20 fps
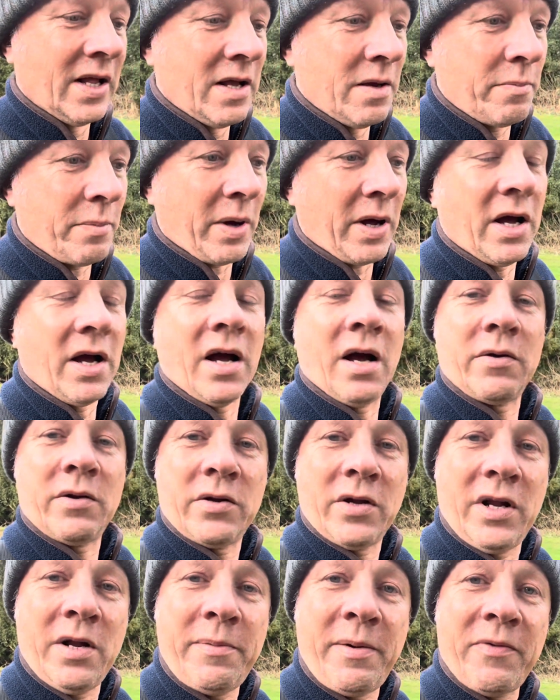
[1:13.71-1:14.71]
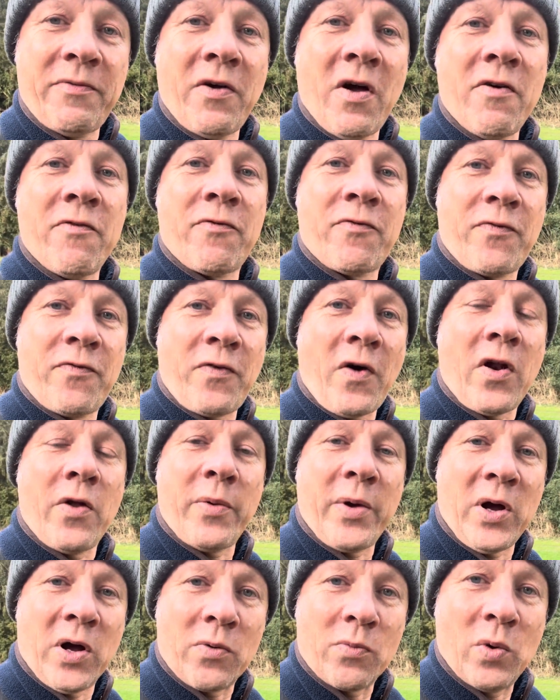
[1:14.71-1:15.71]
But I'm going to do a little bit of
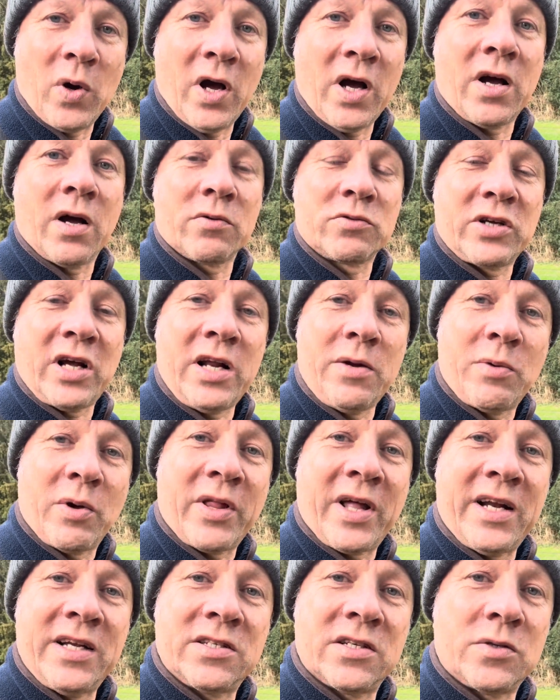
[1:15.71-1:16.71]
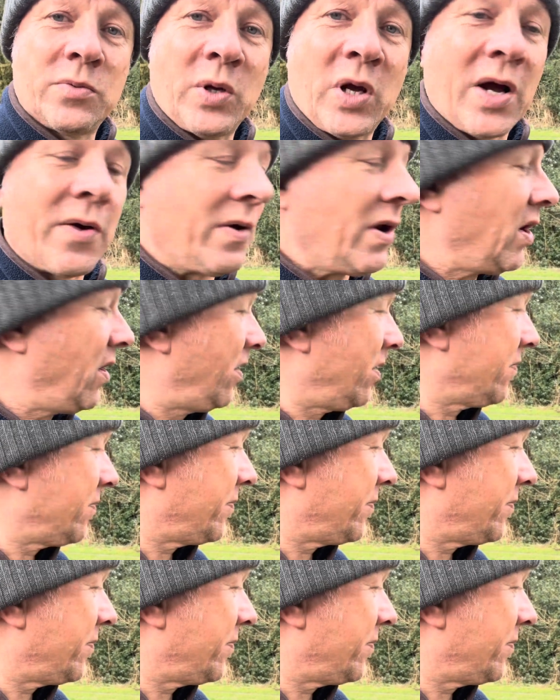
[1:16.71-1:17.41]
following on work. I'll tell you what that is as we go along.